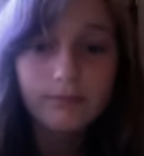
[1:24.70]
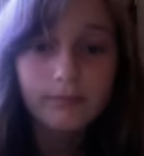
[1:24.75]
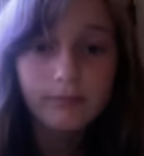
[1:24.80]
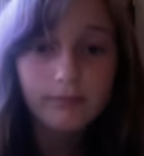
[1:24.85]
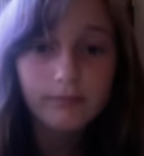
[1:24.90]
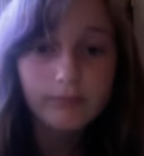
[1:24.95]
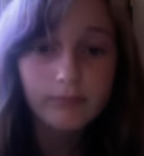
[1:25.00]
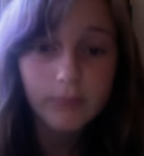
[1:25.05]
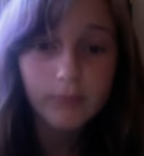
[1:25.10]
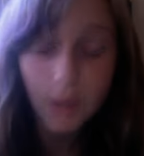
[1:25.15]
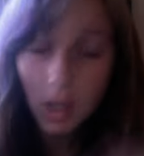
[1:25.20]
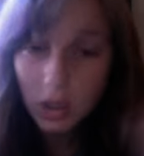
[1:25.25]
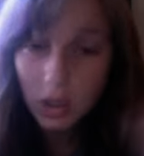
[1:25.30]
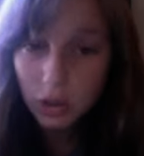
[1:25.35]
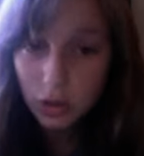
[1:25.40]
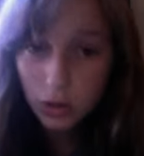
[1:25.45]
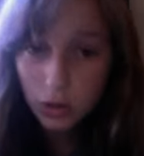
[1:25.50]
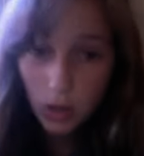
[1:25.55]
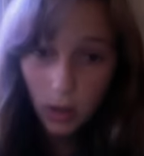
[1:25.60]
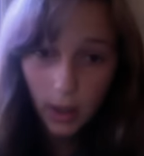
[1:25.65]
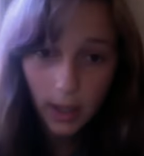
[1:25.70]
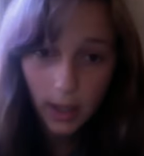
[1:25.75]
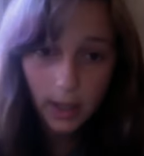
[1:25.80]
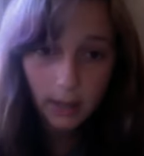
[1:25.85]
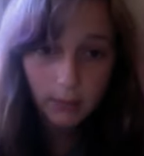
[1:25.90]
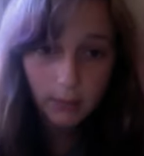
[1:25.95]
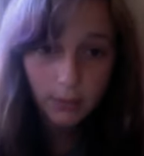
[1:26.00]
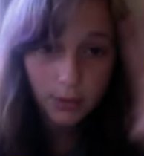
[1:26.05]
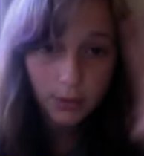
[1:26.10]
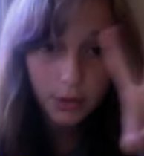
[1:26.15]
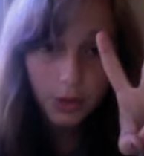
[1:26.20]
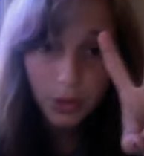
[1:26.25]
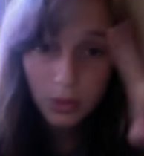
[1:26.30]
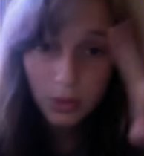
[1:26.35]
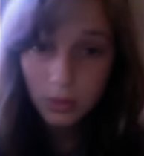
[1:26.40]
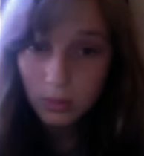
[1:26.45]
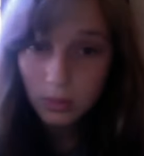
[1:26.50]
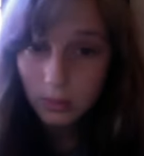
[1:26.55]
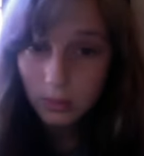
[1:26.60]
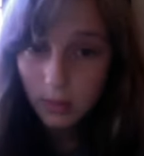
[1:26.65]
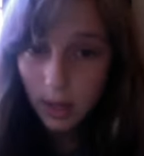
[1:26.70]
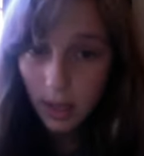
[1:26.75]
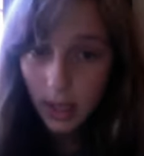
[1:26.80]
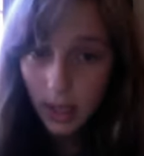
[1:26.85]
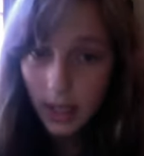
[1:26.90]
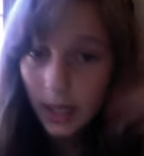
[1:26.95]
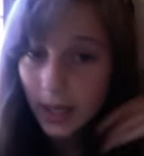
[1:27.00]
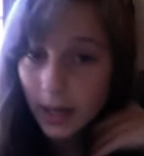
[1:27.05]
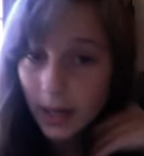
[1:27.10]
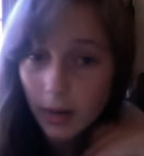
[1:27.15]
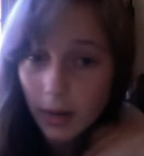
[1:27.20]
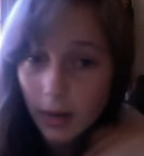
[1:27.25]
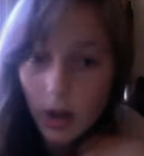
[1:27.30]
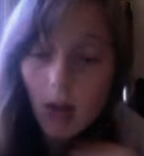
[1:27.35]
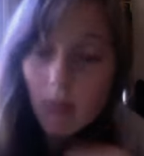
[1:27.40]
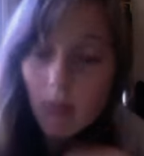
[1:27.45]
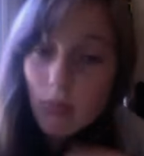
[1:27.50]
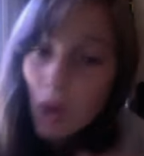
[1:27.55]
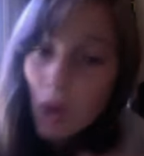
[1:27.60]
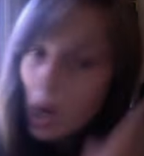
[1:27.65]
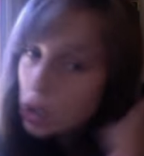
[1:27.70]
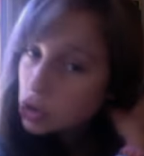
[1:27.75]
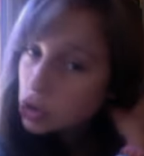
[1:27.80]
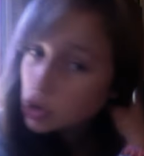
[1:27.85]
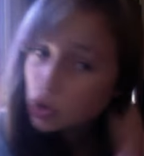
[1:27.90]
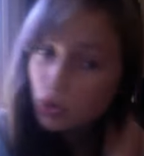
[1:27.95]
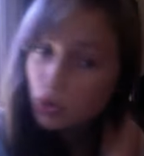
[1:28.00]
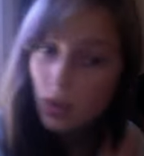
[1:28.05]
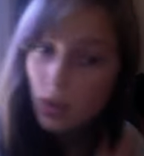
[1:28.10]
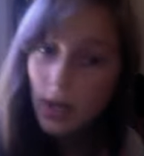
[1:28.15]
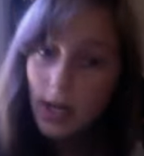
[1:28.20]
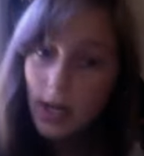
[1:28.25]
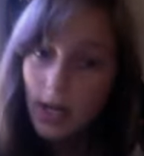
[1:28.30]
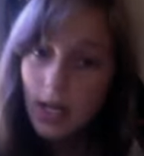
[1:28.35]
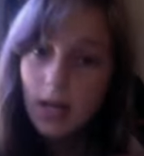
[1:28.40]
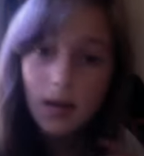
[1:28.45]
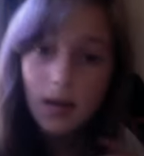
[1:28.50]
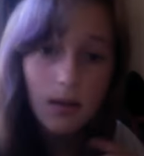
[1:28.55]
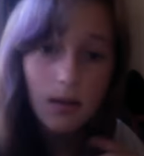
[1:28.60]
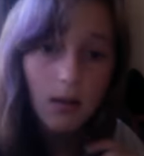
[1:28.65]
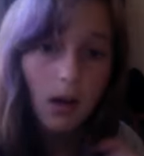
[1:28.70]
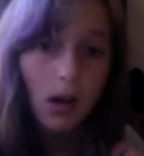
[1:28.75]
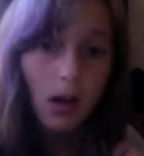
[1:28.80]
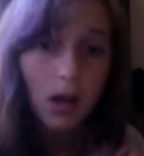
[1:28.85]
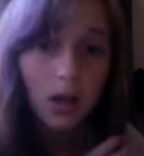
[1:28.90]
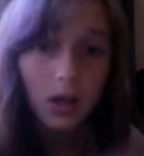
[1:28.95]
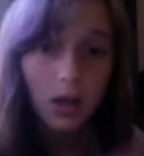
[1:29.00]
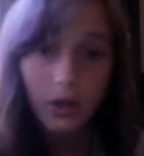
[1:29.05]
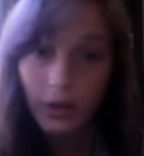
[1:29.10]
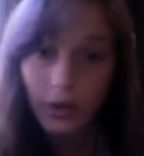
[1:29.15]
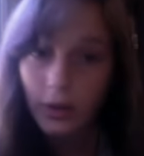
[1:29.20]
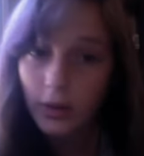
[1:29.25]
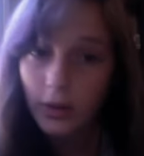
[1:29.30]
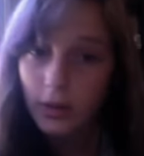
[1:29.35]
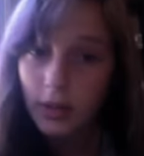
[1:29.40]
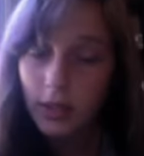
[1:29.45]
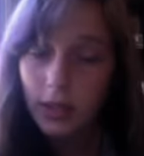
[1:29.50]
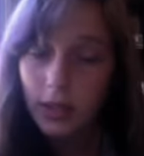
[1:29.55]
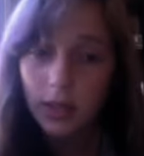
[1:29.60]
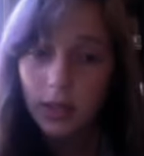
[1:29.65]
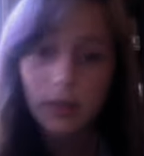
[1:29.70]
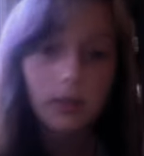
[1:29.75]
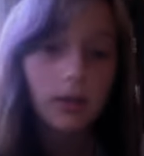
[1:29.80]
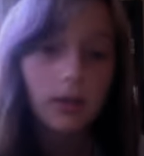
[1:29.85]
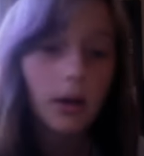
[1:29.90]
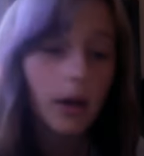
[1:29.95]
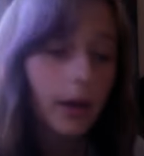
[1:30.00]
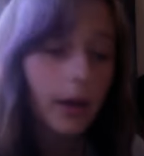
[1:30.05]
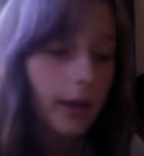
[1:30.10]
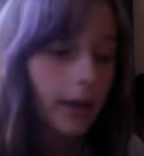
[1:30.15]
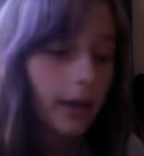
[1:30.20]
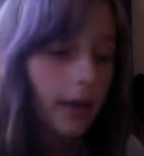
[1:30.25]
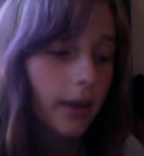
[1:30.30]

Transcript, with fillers: Not okay. Number two, my hair. I'm not straightening, not curling, not